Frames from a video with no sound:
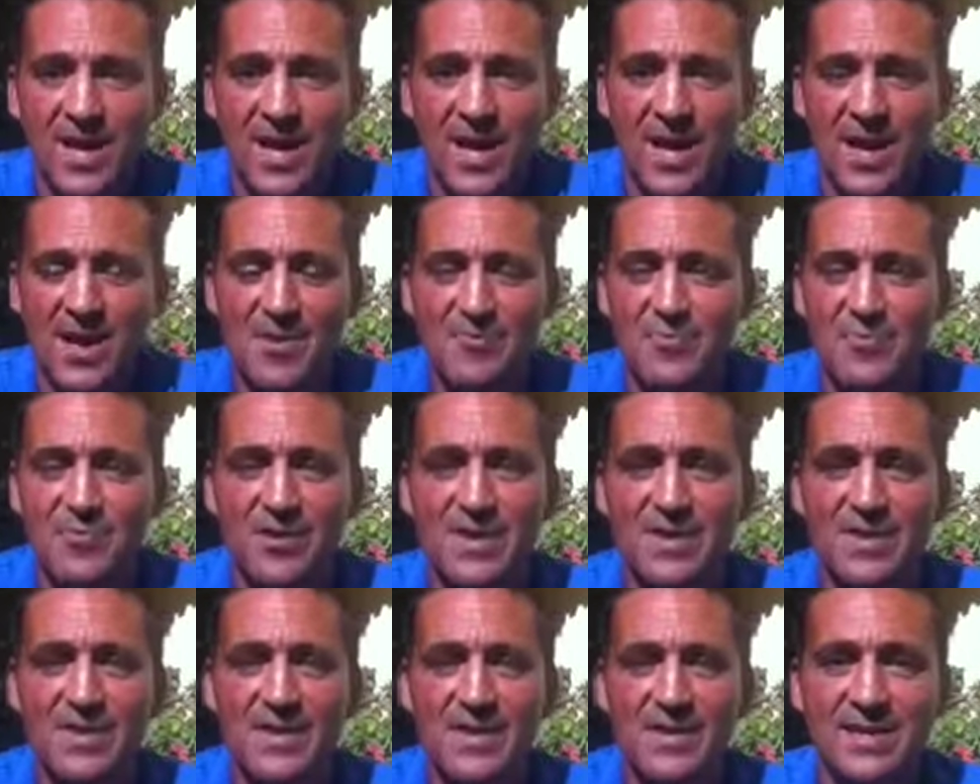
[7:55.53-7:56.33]

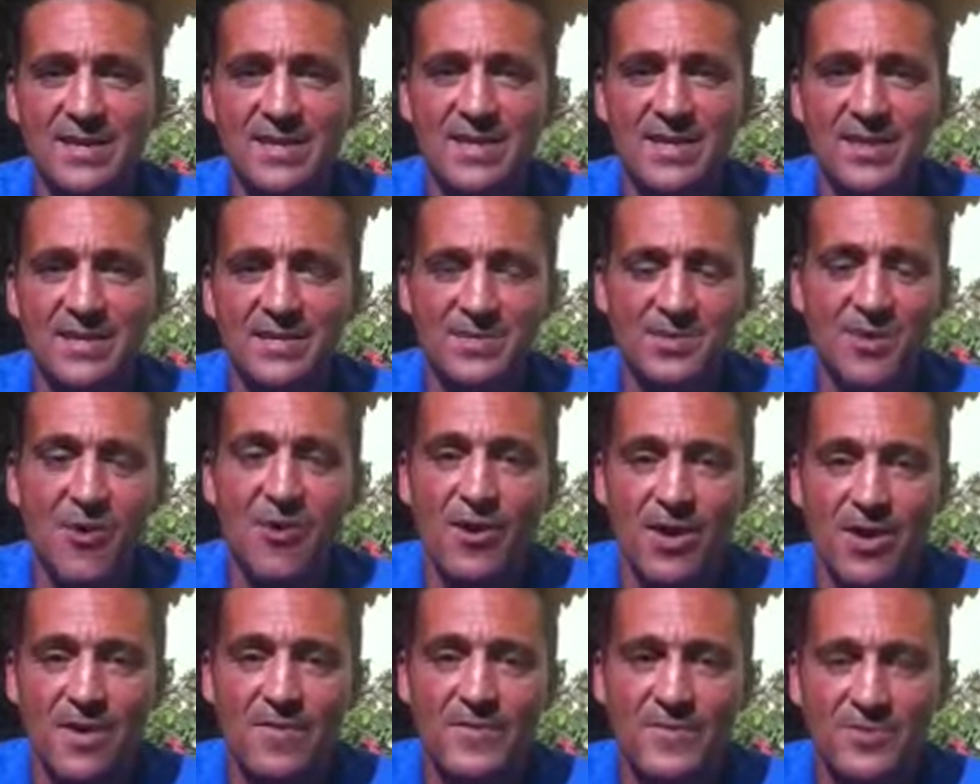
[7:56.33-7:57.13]

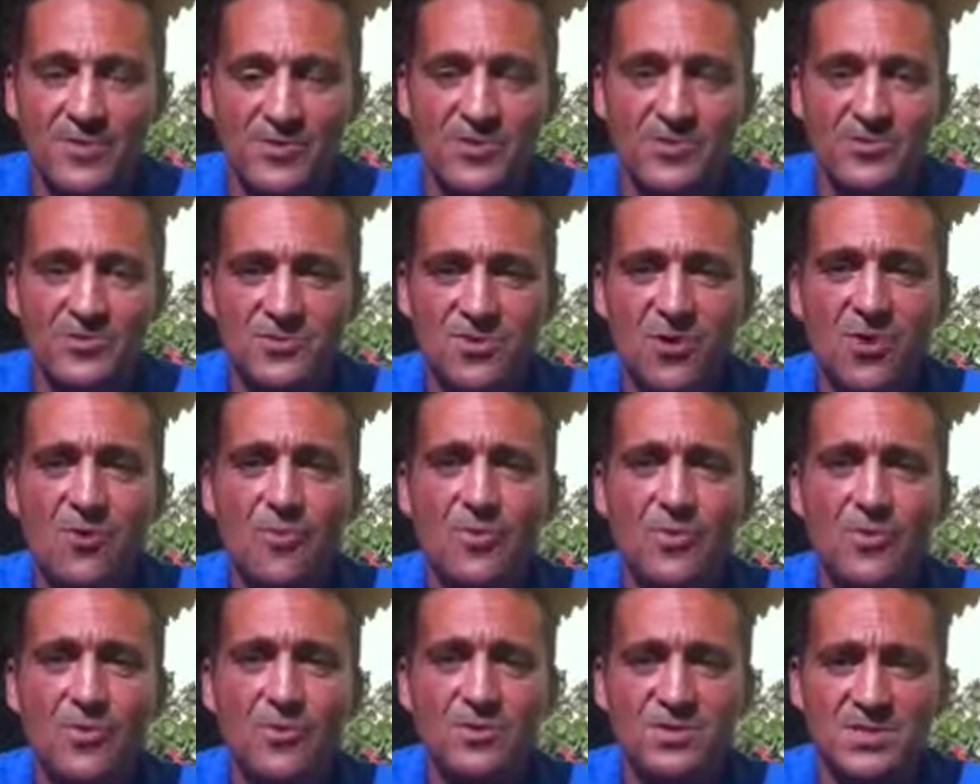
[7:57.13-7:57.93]
if your
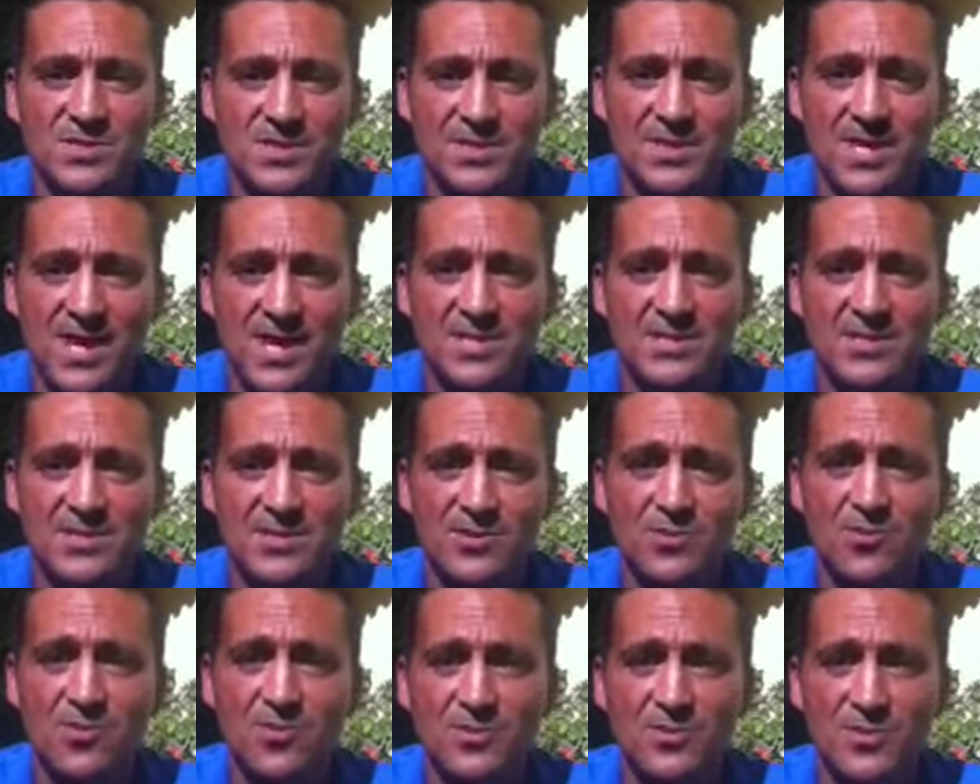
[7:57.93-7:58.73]
controlled pause test
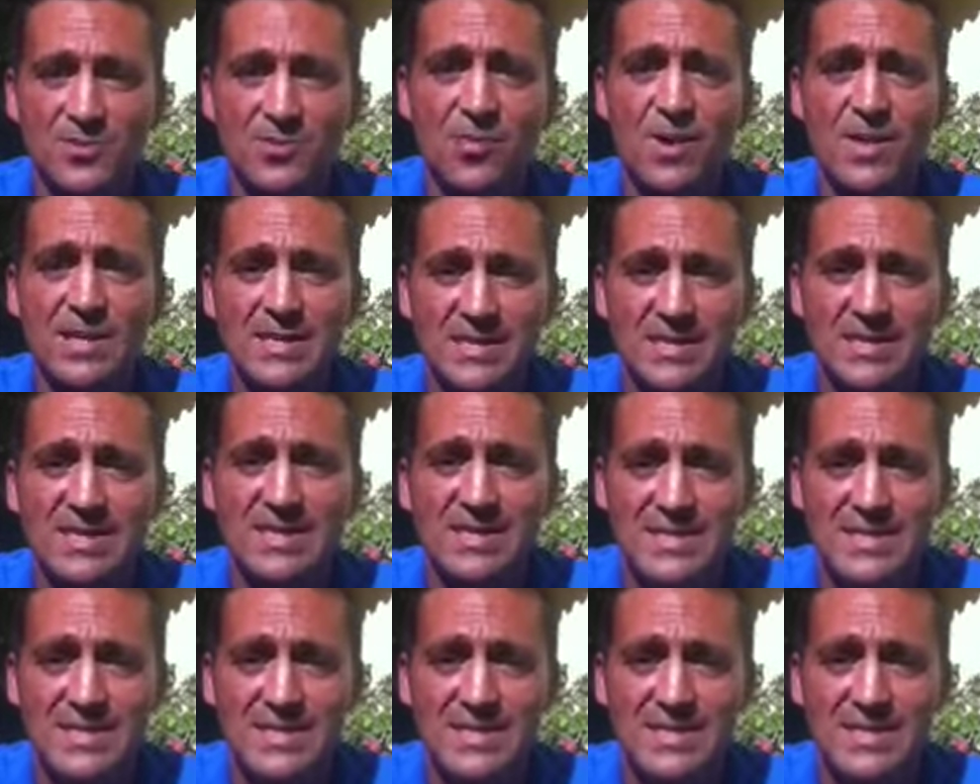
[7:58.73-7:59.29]
scored 20